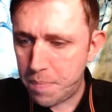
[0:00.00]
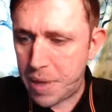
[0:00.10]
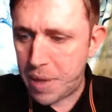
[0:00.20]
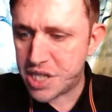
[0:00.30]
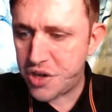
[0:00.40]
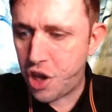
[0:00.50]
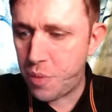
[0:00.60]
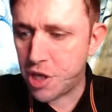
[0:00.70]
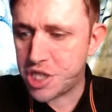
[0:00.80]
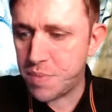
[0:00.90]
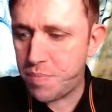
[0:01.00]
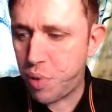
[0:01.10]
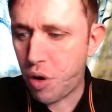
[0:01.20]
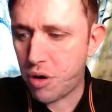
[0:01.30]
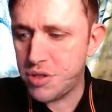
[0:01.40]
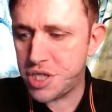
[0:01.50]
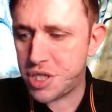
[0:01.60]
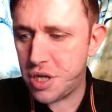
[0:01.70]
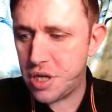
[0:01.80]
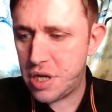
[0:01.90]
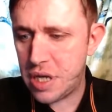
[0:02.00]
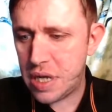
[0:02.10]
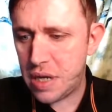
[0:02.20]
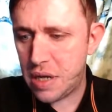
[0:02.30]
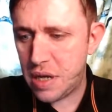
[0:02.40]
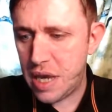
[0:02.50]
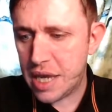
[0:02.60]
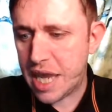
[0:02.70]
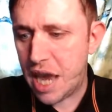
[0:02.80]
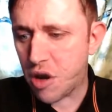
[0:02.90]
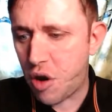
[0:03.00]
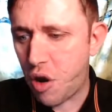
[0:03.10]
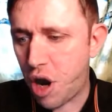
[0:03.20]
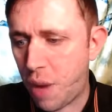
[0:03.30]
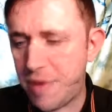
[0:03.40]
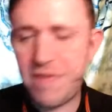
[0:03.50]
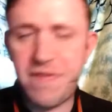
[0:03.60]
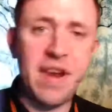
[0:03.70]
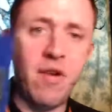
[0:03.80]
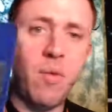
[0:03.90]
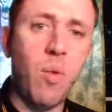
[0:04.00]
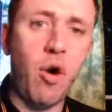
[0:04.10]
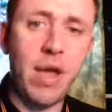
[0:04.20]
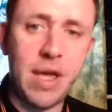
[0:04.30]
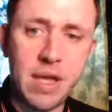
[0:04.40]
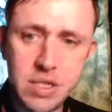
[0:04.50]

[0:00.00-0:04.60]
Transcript: Placing too much importance, getting caught up in fear and worry.